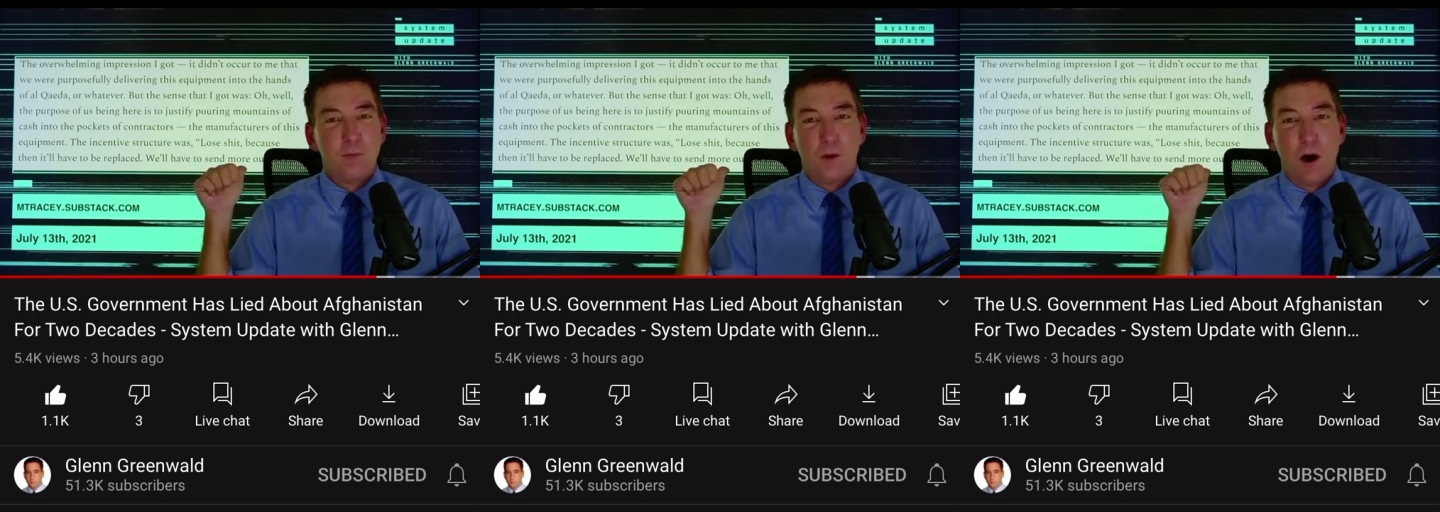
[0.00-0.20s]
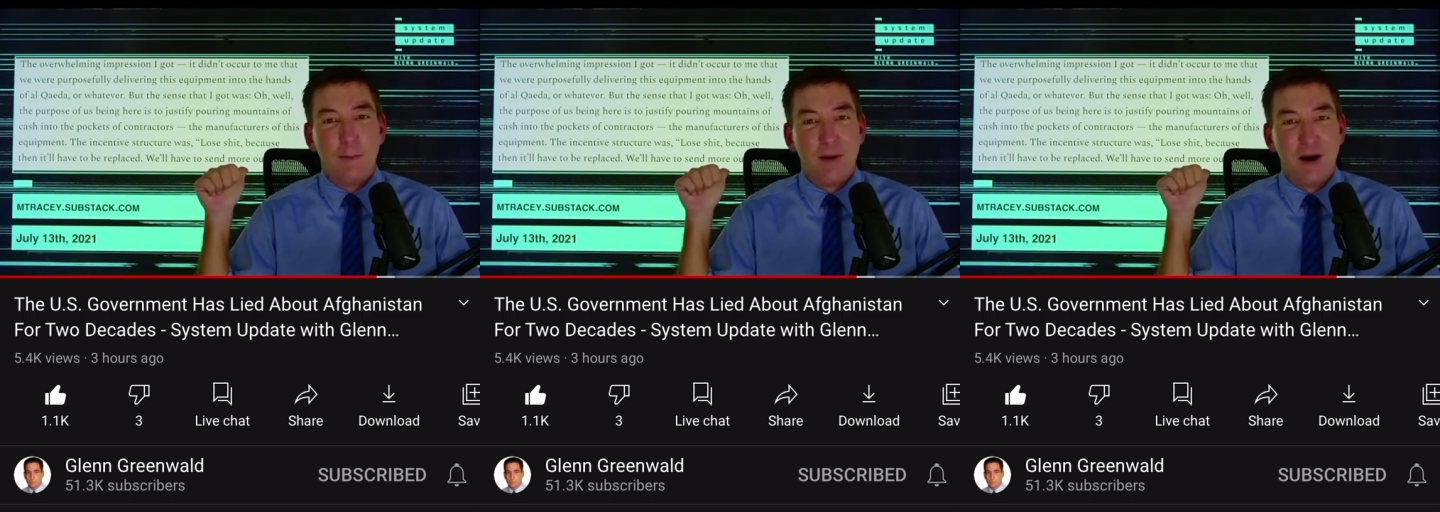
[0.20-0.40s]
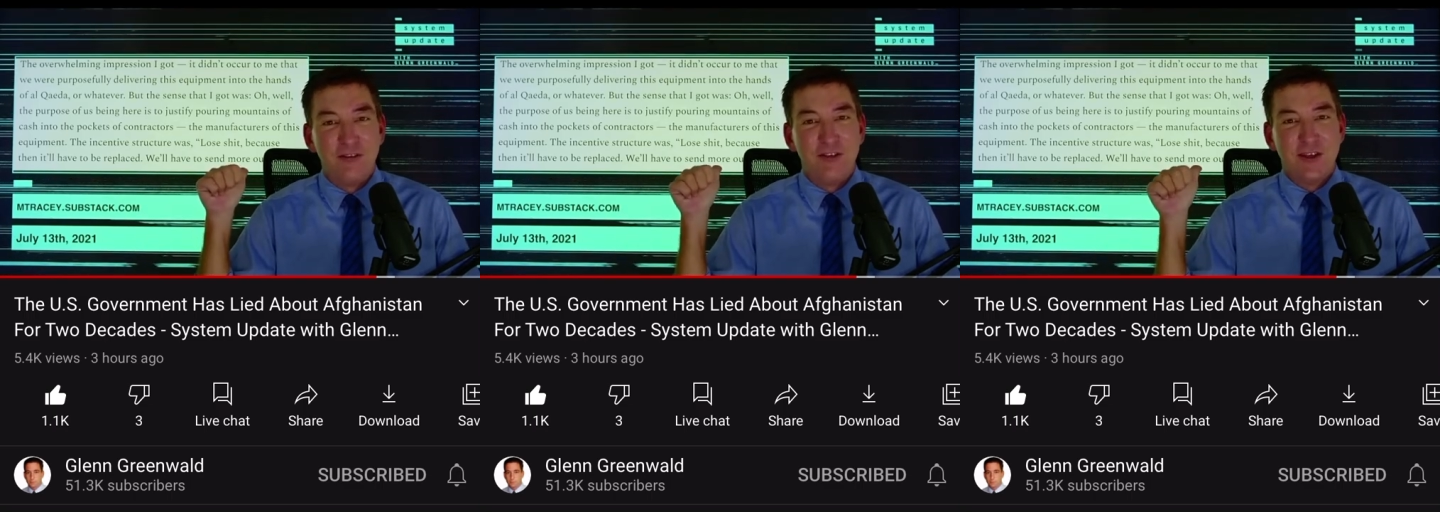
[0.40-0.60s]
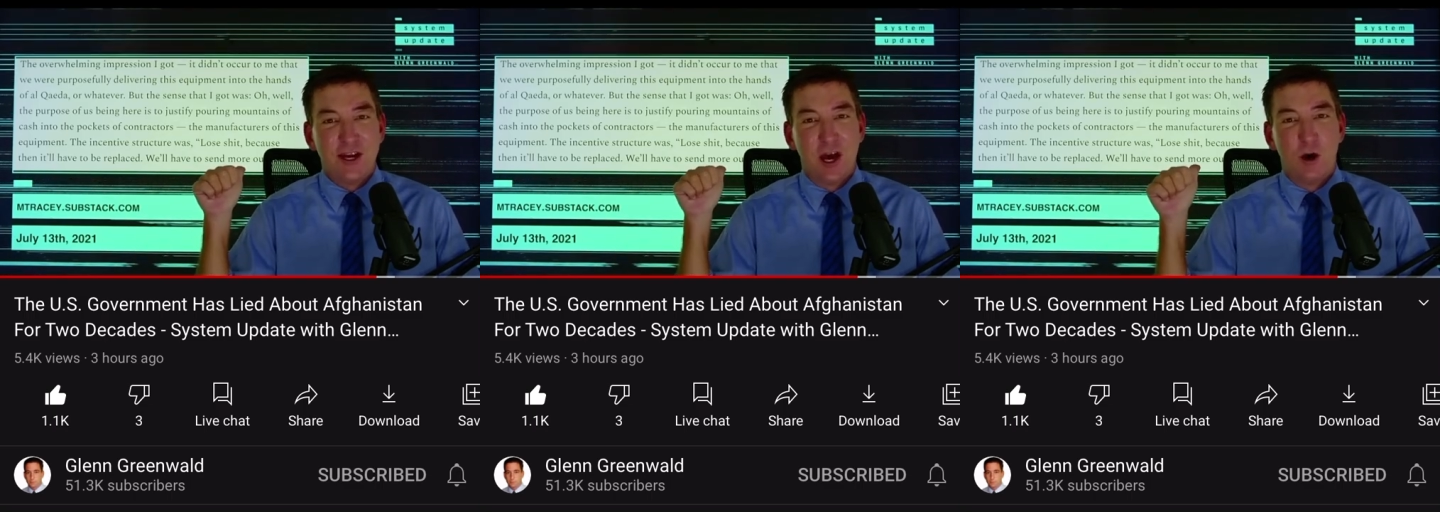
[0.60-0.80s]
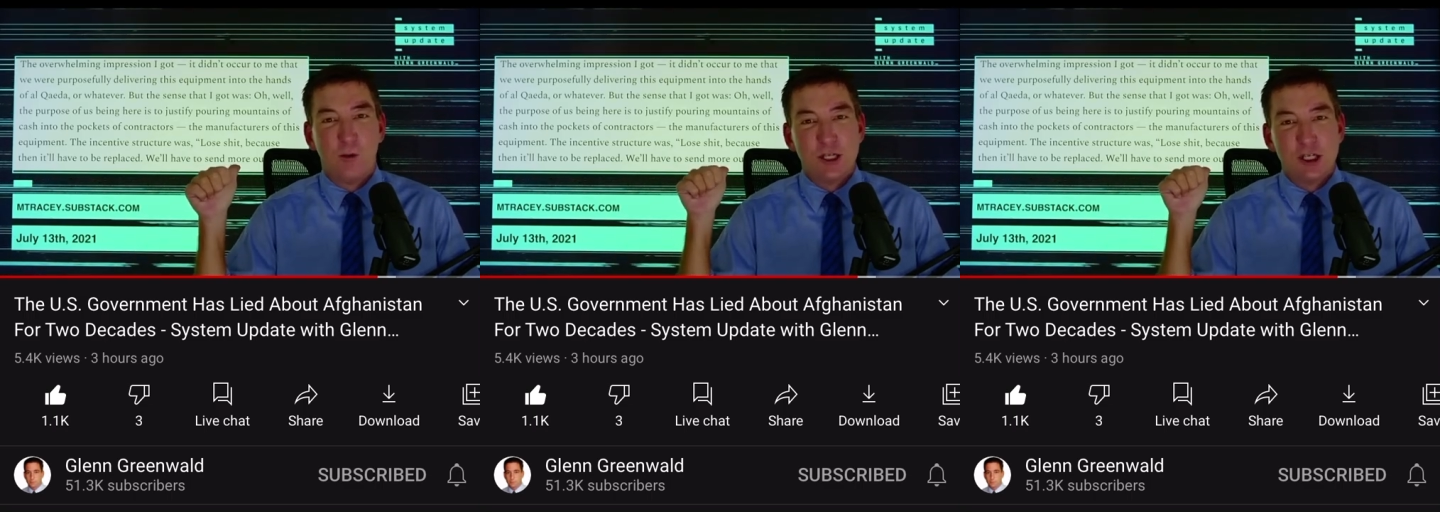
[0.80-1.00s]
A month
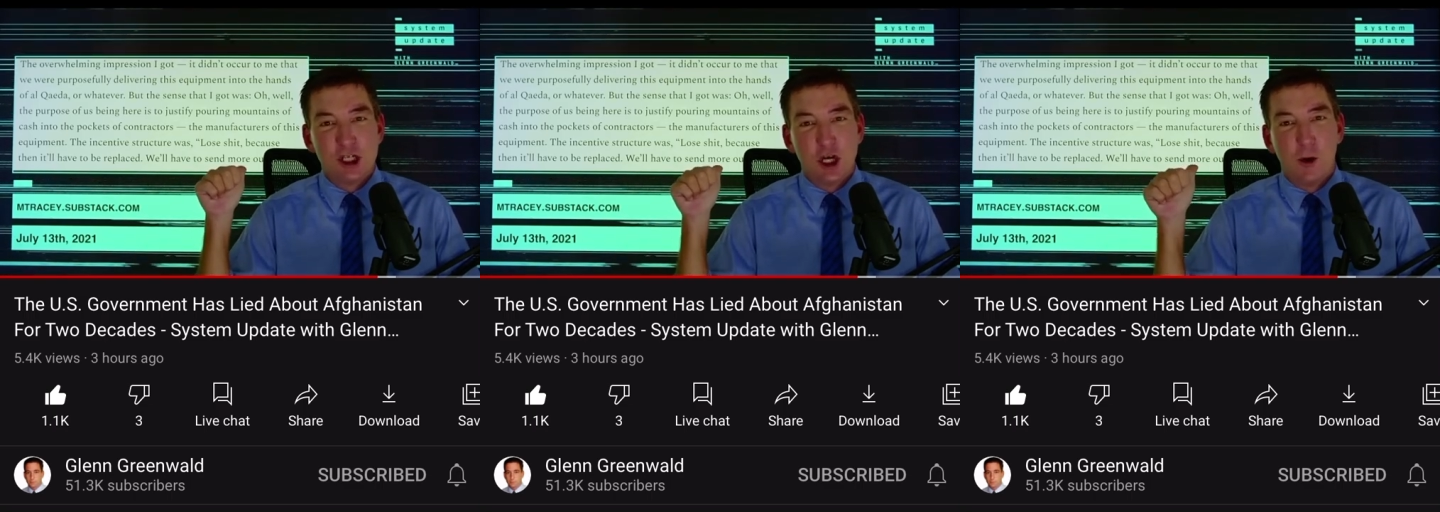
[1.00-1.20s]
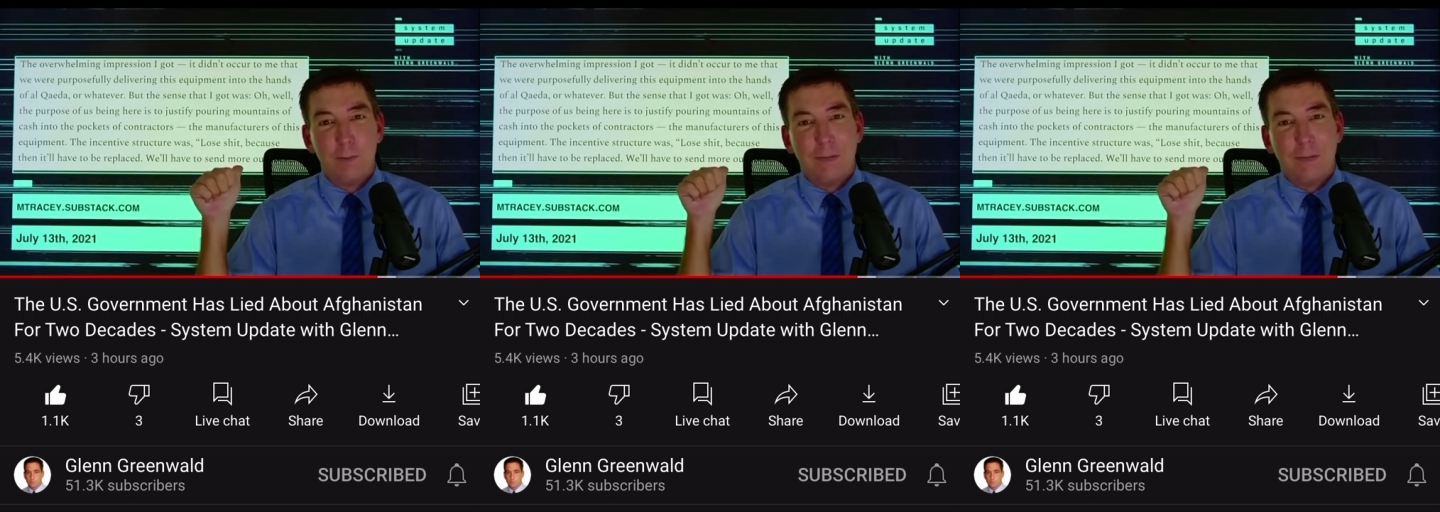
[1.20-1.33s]
ago, when Joe